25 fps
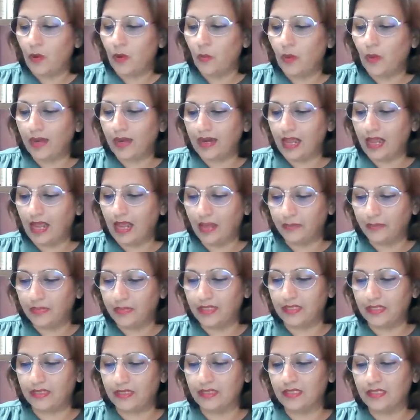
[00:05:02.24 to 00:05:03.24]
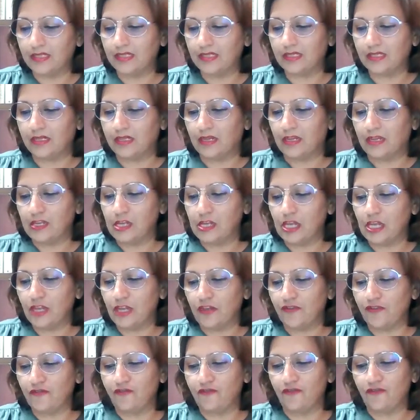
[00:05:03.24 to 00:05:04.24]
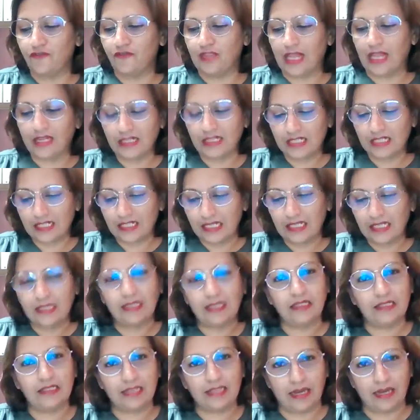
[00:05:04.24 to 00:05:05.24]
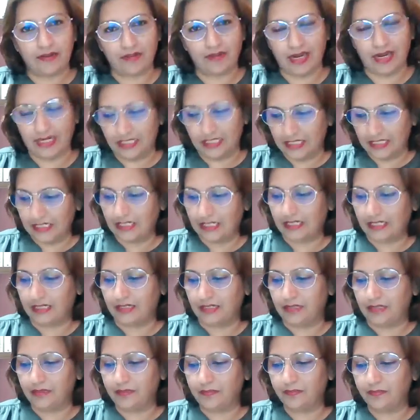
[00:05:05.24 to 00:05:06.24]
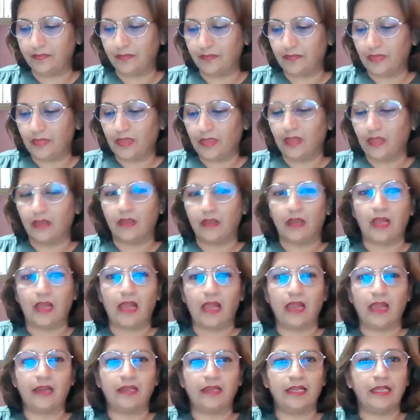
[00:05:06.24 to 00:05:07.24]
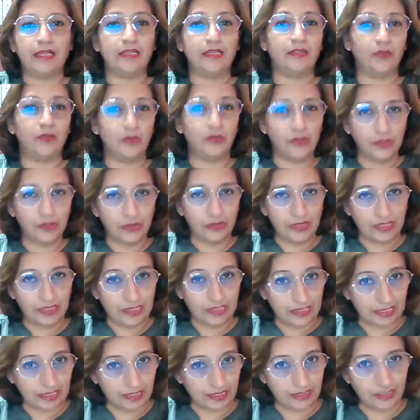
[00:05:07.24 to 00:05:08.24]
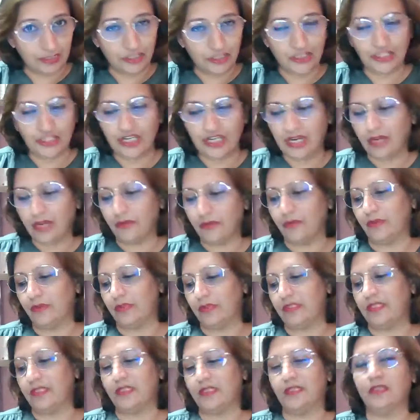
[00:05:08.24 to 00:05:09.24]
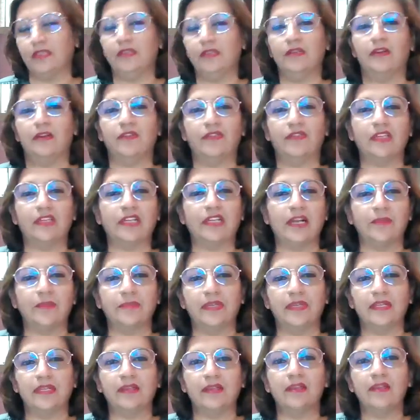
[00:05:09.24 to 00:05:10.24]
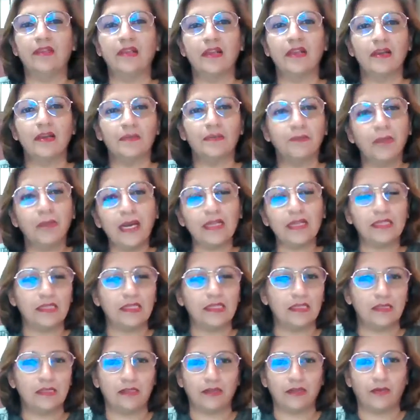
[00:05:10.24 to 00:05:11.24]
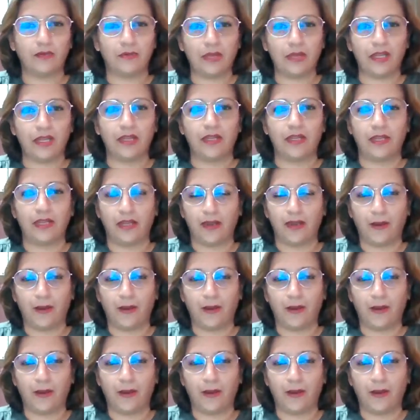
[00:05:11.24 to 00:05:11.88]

What happens if that single director, and he's also a single shareholder of the company, passes away?